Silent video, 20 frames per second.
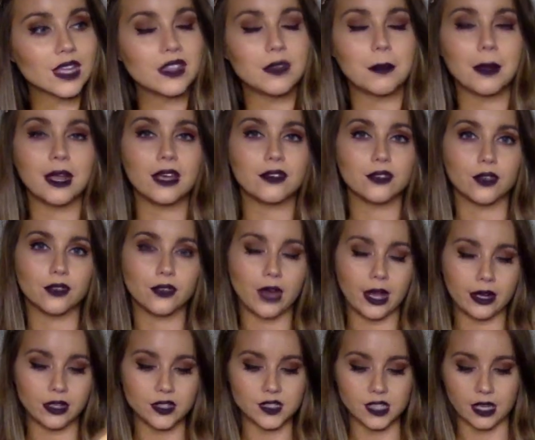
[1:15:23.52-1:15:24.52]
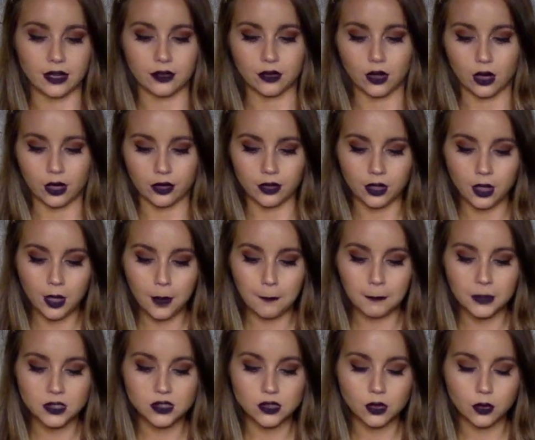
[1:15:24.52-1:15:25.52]
playful fire sign card.
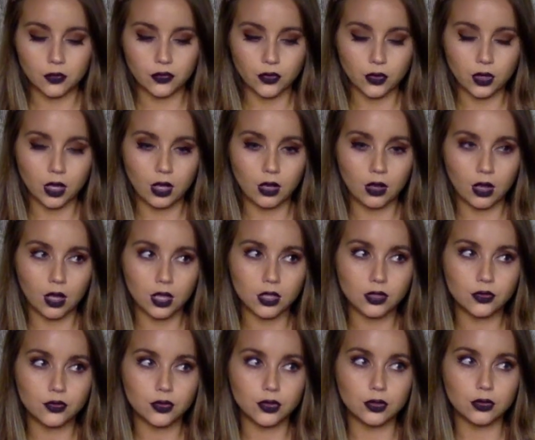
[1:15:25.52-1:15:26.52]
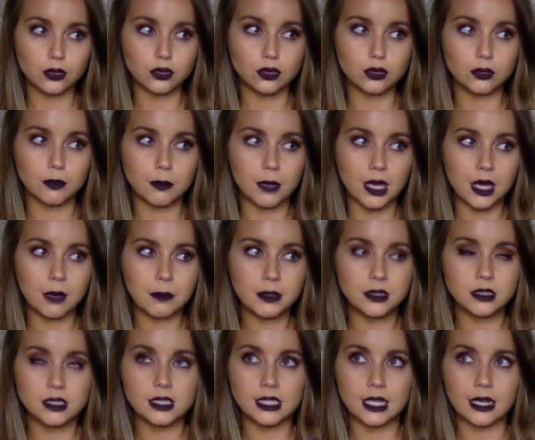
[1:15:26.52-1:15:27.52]
So for a lot of you, you may be
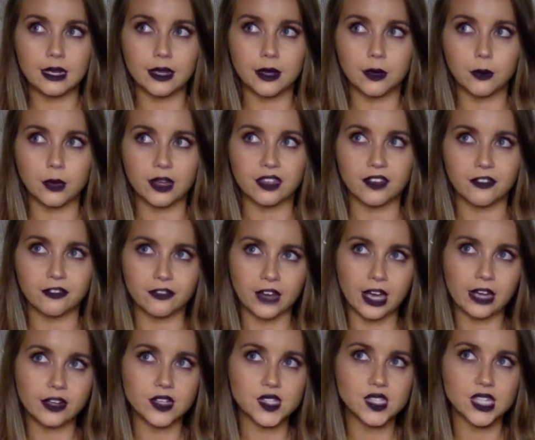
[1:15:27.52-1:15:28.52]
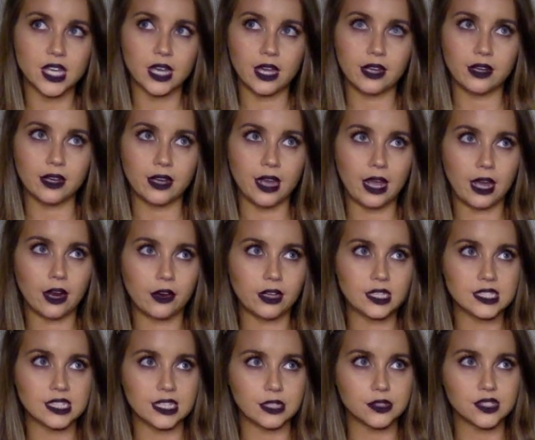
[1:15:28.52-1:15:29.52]
dealing with a fire sign, an Aries,
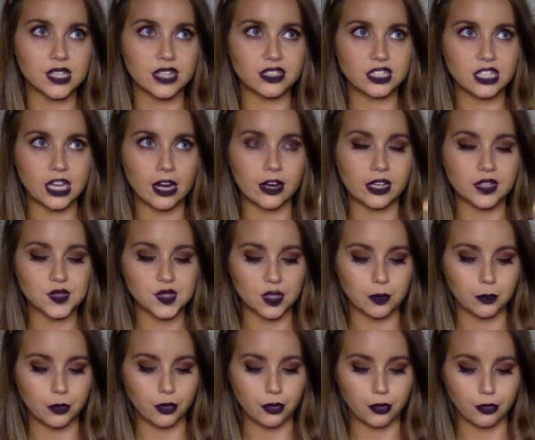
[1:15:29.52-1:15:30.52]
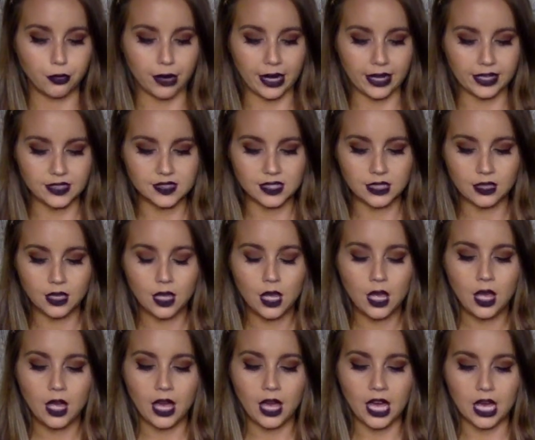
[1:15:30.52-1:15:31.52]
Leo, Sagittarius, Sun, Moon, or Rising.
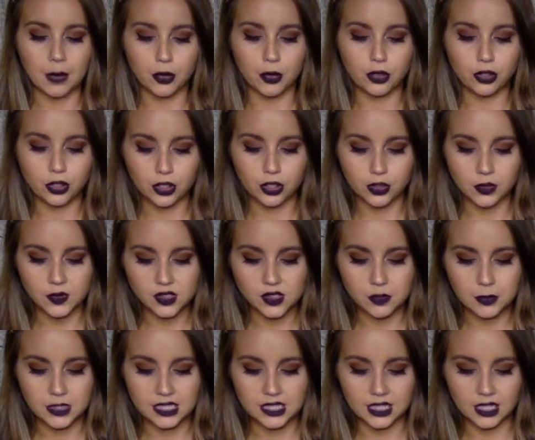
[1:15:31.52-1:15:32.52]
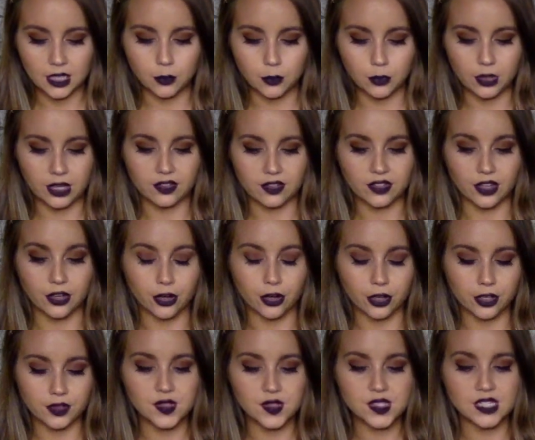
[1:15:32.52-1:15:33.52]
Or you could also be dealing with an
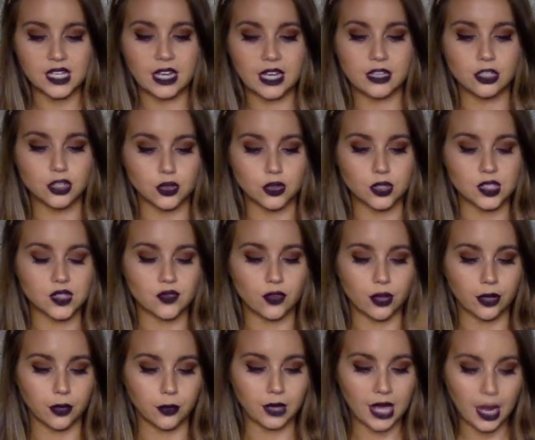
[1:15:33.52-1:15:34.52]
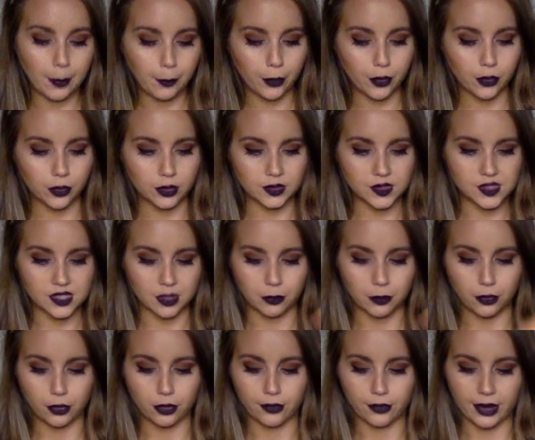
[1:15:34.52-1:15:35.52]
Earth sign, a Taurus, Virgo, Capricorn, Sun,
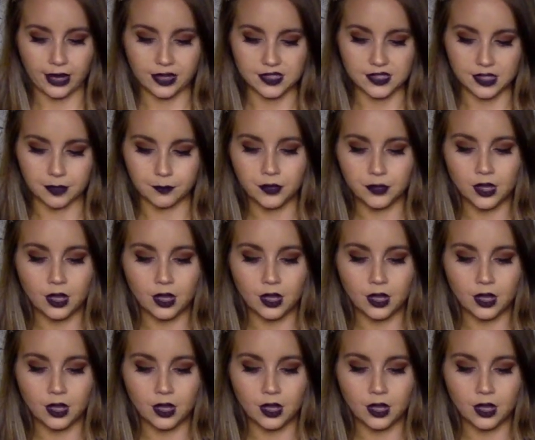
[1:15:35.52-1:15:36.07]
Moon, or Rising.